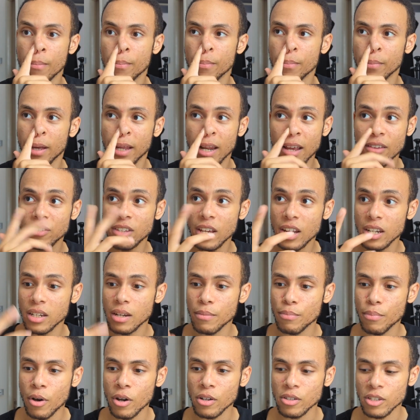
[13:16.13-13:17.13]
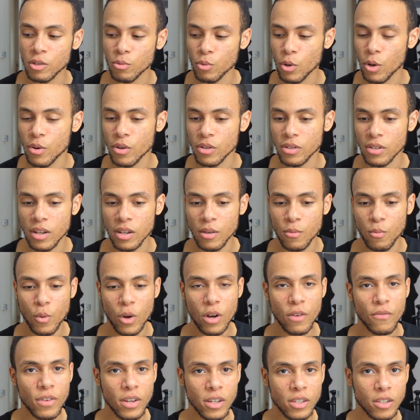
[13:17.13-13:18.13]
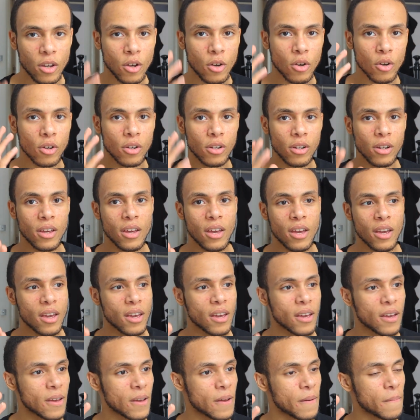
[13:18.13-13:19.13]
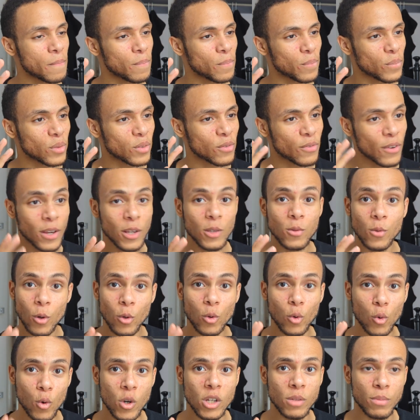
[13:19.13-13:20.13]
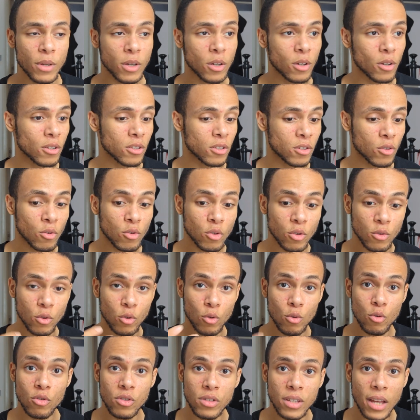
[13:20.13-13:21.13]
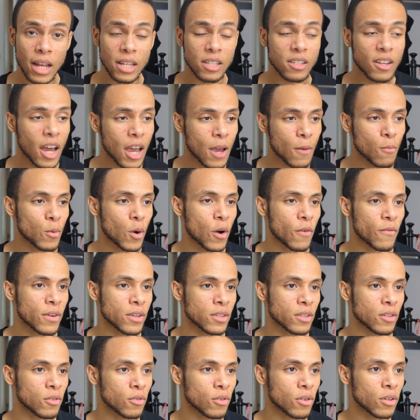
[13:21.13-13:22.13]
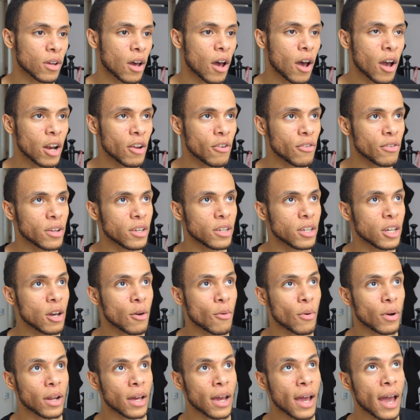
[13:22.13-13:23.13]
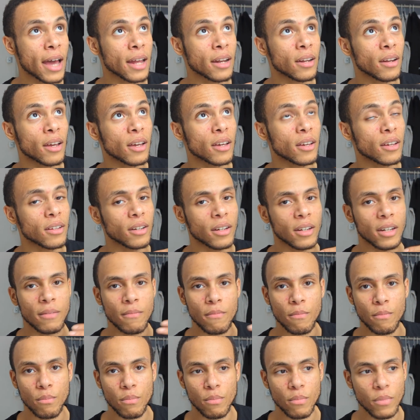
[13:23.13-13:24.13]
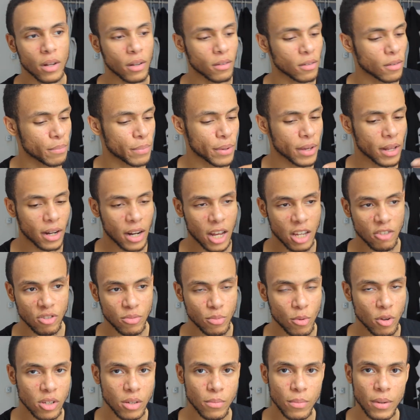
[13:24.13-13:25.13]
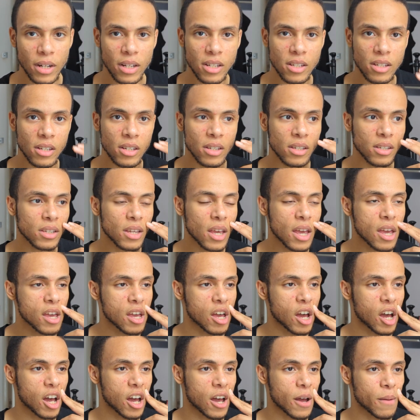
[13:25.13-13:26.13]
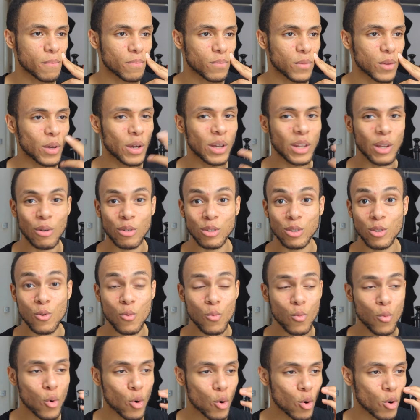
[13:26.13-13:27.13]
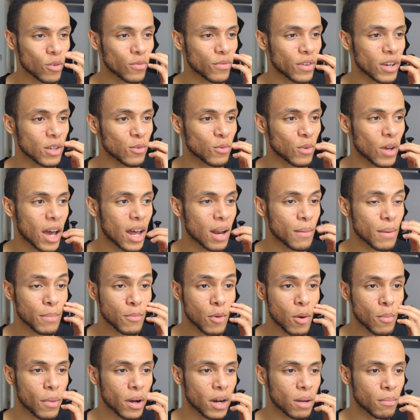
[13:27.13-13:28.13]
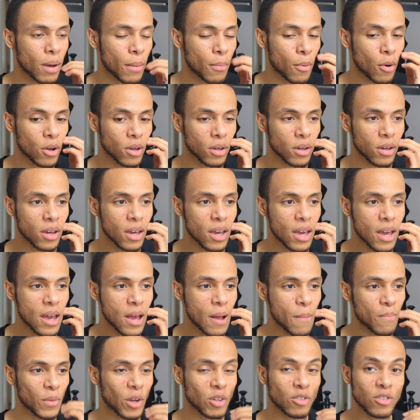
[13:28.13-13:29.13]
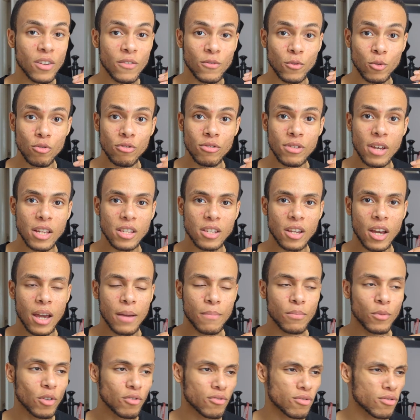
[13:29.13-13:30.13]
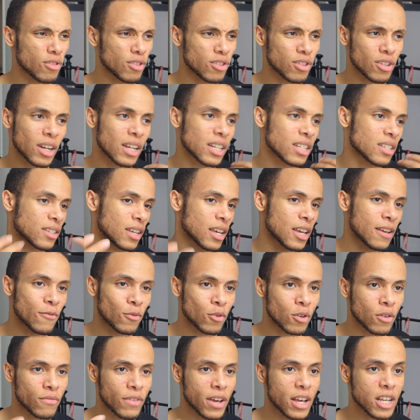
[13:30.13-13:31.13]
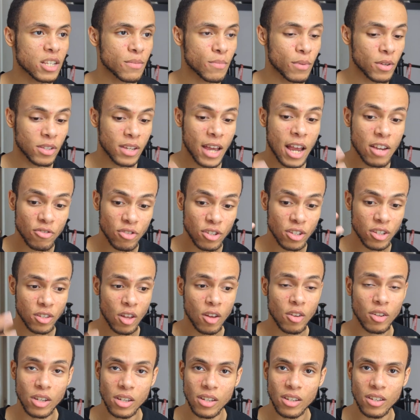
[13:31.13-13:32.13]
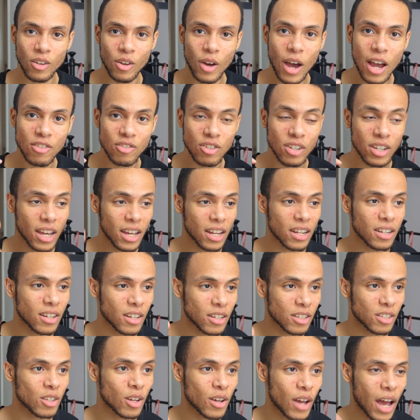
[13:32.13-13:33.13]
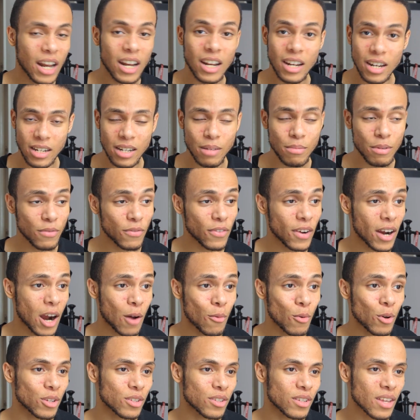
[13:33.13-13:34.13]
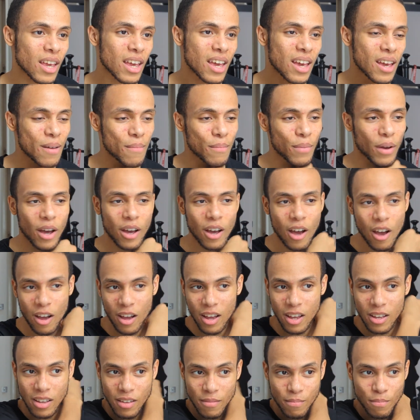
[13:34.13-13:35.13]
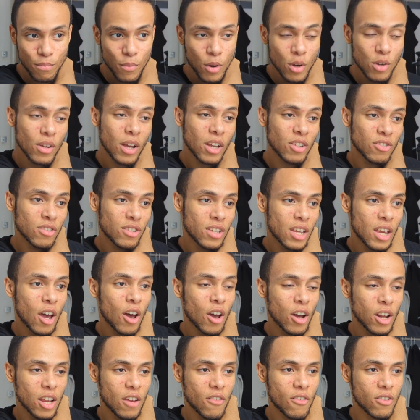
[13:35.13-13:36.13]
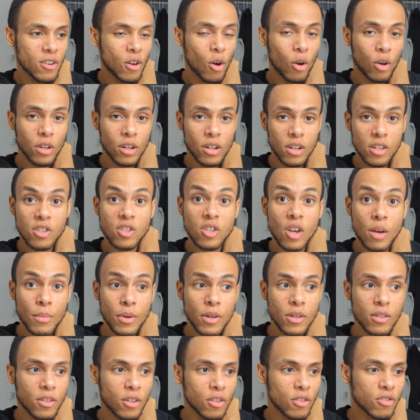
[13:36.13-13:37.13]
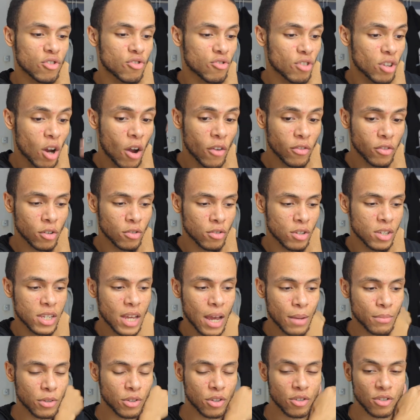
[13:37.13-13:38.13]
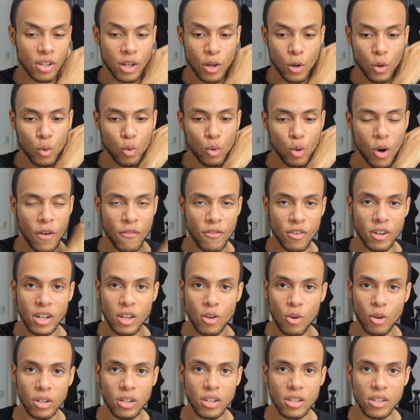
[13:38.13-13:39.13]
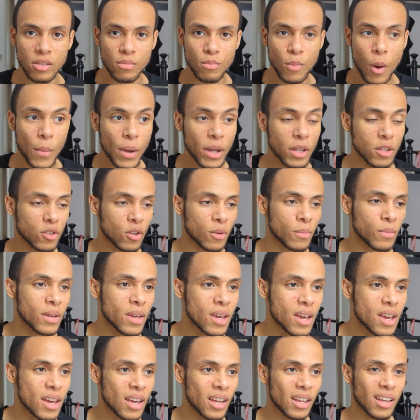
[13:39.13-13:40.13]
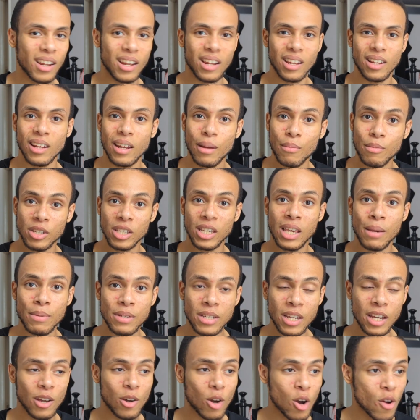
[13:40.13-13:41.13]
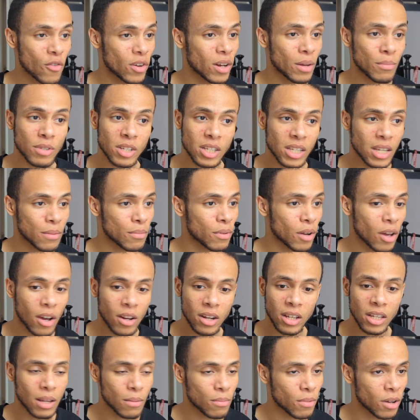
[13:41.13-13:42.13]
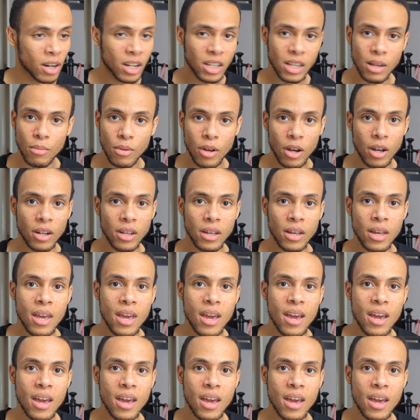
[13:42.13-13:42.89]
And I've said in the past as well, it's like when things are good, things won't always be good. So use that time while things are good. Earlier in the year, when I had like a bit less responsibilities, there was no war. I had a bit more money in my pocket. I should have used that time not to like save or invest, but to actually study. Actually get this stuff. And to be fair, I was. But I should say earlier in the summer, straight after those exams, I should say, cool. I've already got this momentum. Let me just keep taking over. Let me just keep learning, keep learning, keep learning.